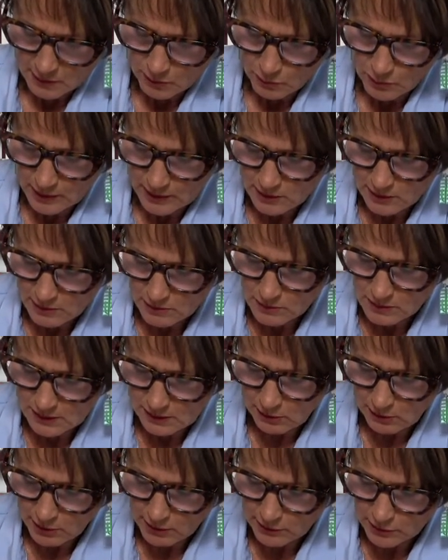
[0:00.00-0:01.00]
What do you
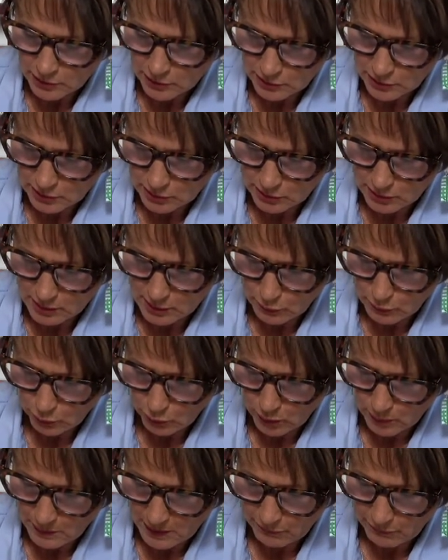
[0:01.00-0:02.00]
need larger storage
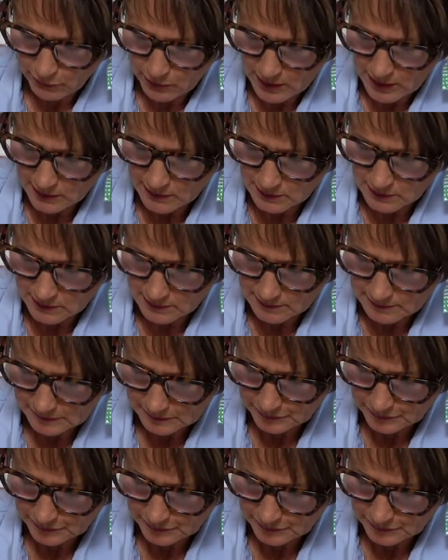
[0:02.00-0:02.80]
for, my friends?